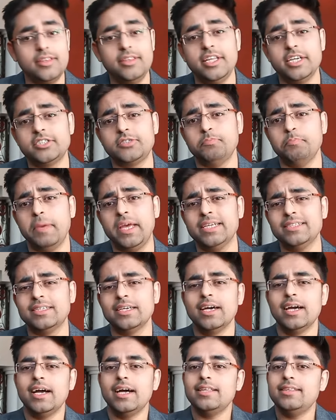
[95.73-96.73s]
This
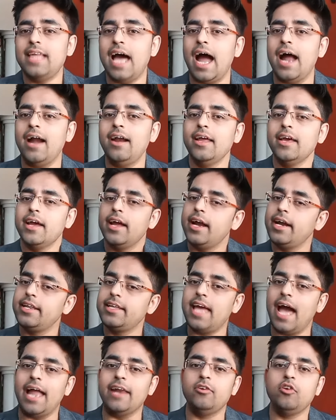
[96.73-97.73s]
means that
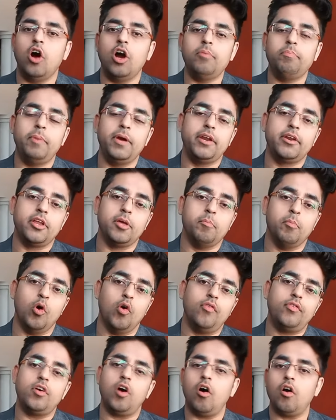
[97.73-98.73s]
it cannot be
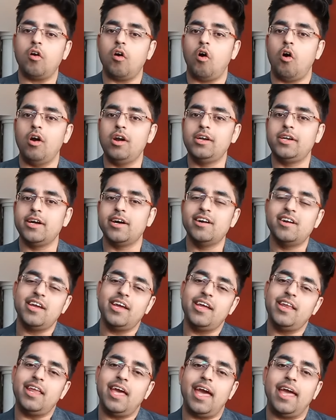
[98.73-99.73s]
removed or
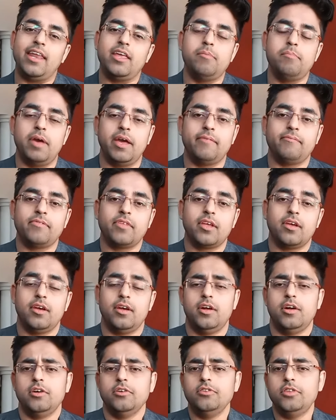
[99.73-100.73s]
altered in any way.
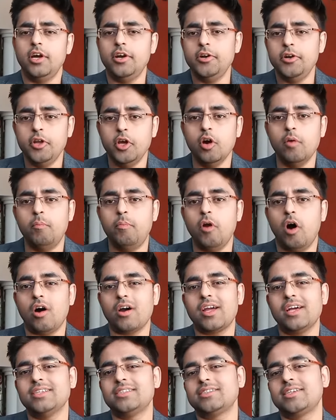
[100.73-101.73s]
The new
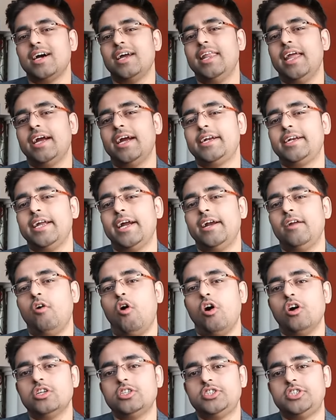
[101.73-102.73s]
block is connected
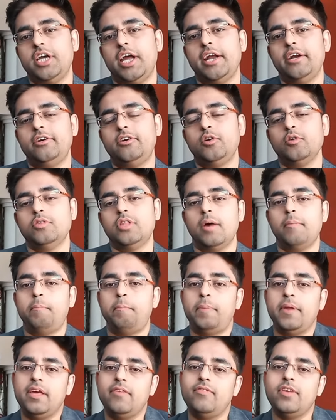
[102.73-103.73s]
or chained to the
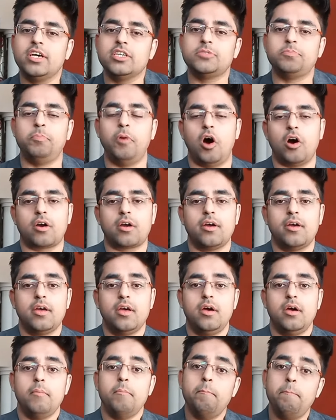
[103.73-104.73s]
previous block,
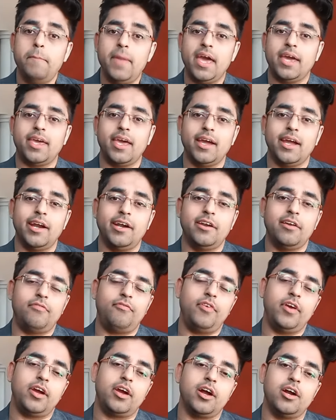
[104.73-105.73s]
making it
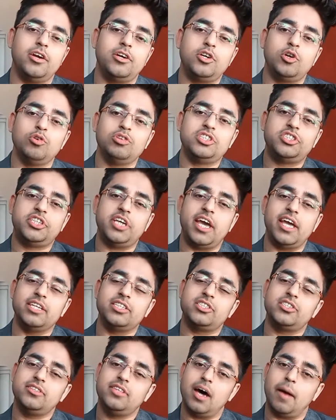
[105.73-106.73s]
difficult to
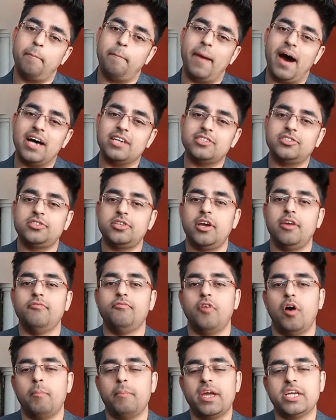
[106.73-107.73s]
change the past
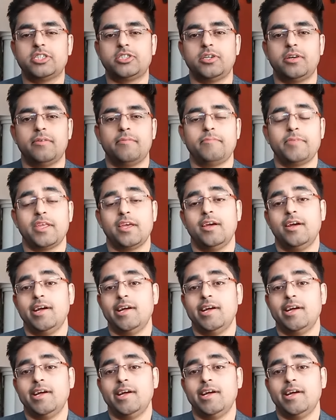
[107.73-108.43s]
information.